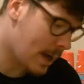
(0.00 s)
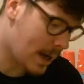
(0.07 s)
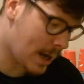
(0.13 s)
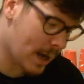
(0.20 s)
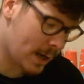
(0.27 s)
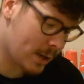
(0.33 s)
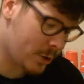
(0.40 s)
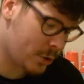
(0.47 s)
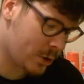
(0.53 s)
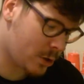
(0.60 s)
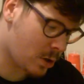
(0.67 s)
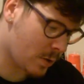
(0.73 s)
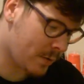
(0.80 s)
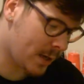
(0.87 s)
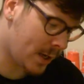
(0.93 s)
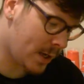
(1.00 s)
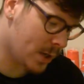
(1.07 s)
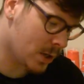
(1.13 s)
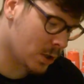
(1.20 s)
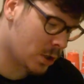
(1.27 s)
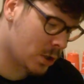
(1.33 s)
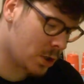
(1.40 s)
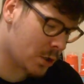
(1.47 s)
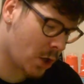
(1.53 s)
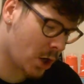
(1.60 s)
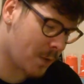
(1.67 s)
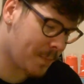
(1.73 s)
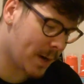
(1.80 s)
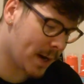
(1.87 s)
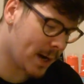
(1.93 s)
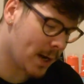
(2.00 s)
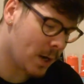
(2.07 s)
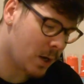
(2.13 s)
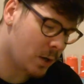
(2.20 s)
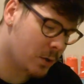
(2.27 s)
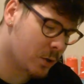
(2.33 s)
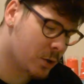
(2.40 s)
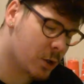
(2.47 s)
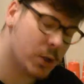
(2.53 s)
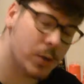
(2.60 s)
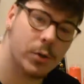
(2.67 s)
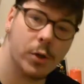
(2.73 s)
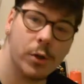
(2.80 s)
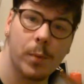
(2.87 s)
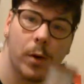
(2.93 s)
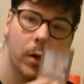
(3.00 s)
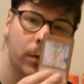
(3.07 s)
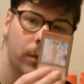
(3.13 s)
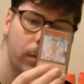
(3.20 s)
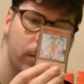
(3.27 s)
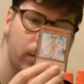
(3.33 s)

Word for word: And she's got the cyber tutu bunch.